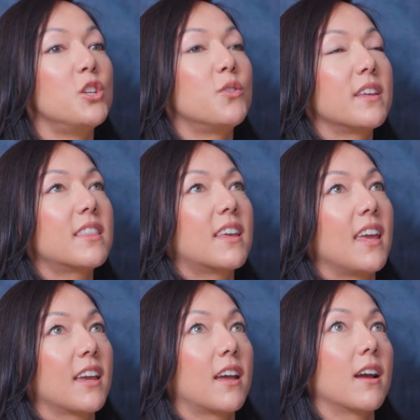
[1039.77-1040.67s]
Do you think the
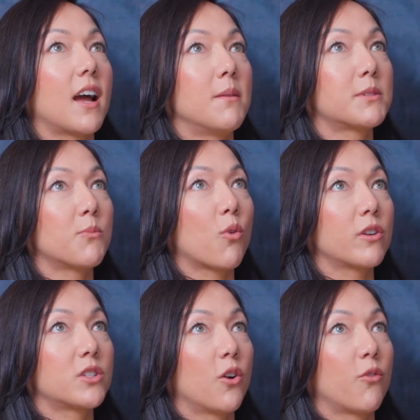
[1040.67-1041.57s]
kink comes
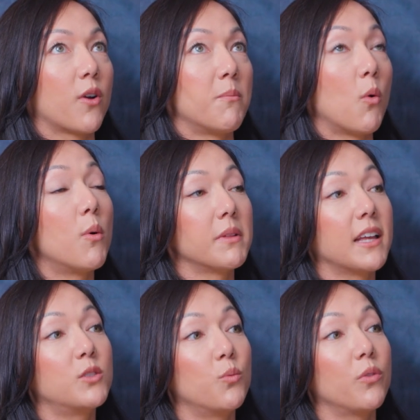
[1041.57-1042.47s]
more so from a woman,
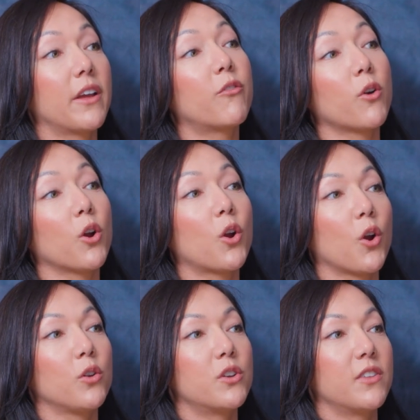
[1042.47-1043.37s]
like for a
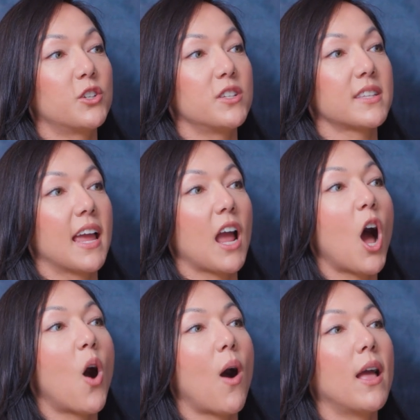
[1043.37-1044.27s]
girl? Do you think she's like,
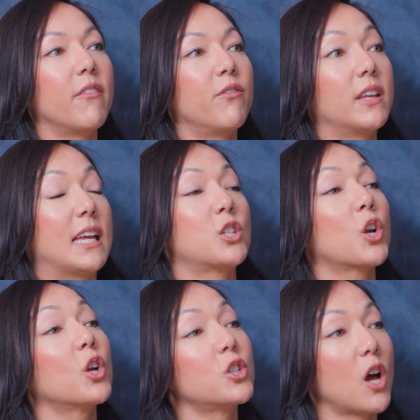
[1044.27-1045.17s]
oh, I get
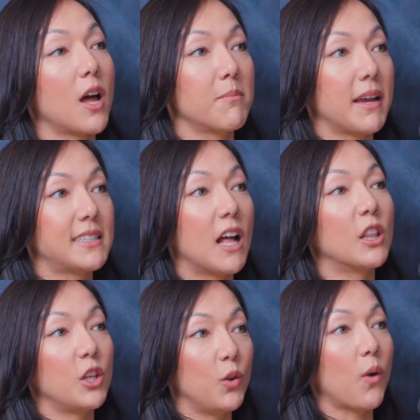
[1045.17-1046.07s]
turned on by
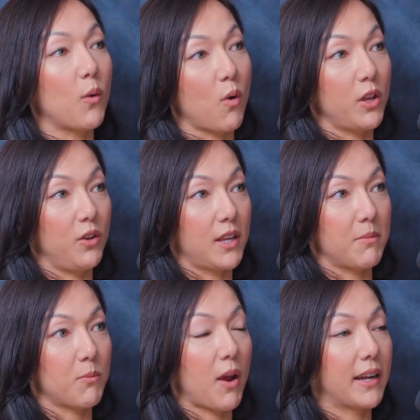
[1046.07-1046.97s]
telling you I want you to
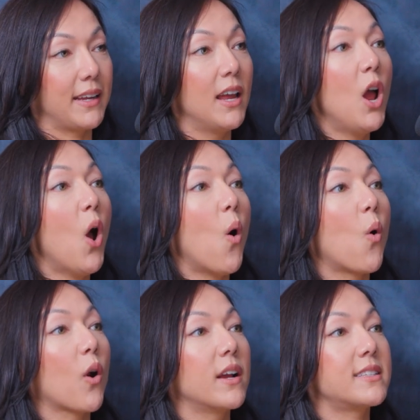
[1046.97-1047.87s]
get me pregnant,
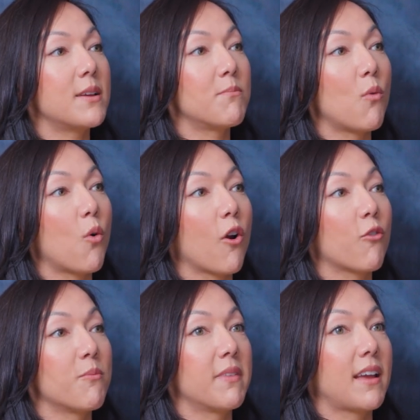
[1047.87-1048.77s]
or is it
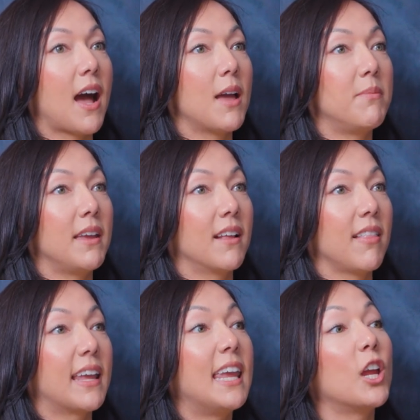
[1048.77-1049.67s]
more from the guy being
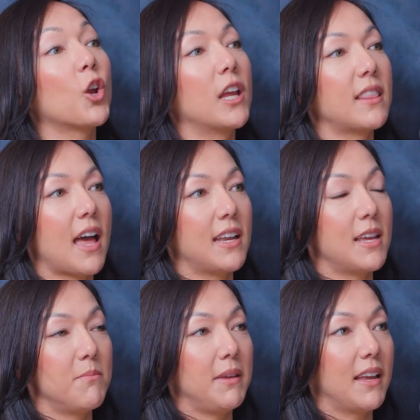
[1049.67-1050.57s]
like hearing that
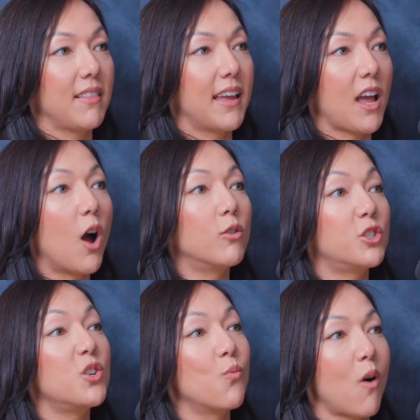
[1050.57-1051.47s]
and him being like, oh,
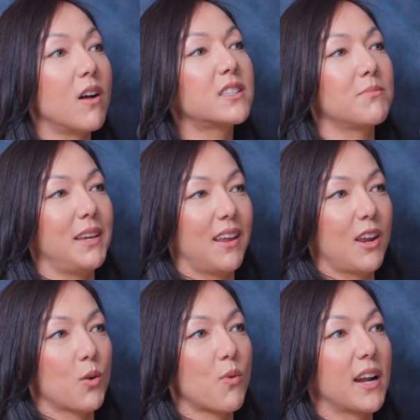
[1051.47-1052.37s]
she wants me to
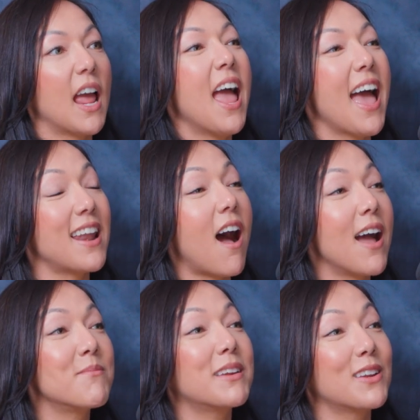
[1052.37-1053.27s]
get her pregnant, and
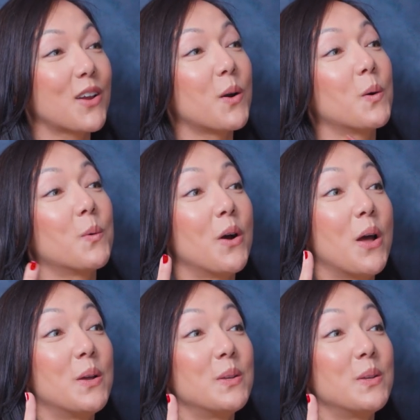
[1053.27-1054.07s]
I'm gonna go.